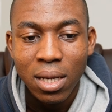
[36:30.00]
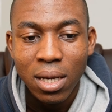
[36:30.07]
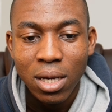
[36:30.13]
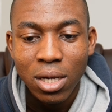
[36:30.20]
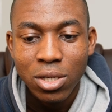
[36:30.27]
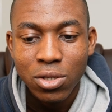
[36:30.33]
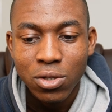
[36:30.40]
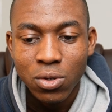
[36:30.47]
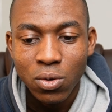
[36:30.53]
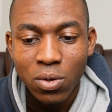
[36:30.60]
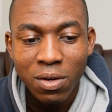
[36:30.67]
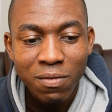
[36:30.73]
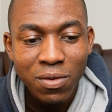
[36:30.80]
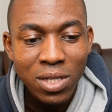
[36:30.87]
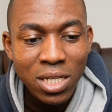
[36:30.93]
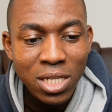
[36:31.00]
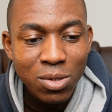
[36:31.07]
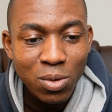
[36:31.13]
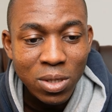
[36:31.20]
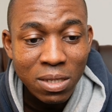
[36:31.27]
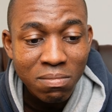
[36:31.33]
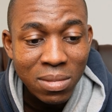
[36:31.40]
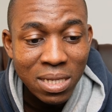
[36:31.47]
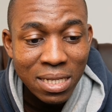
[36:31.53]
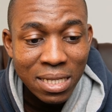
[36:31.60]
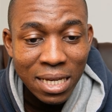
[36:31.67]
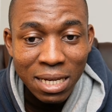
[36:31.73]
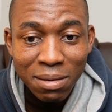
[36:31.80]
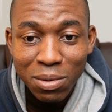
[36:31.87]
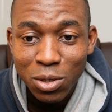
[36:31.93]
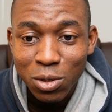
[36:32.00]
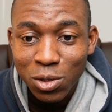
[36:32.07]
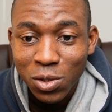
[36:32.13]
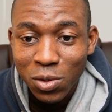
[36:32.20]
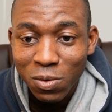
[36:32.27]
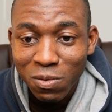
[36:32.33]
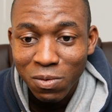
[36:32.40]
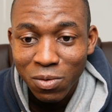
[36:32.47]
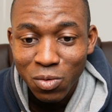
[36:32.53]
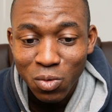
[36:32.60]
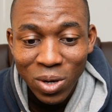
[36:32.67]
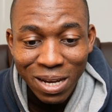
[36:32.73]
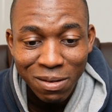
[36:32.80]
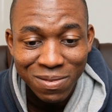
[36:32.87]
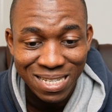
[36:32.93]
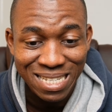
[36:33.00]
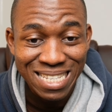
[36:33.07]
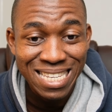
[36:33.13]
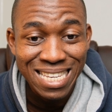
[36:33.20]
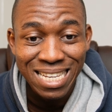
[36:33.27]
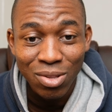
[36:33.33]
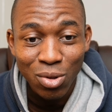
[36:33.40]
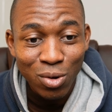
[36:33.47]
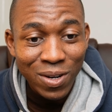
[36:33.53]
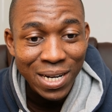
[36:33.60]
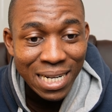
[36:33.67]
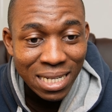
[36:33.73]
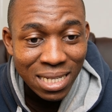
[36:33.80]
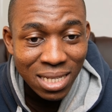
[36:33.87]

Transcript: So even this was a mistake because of rook fc8 already.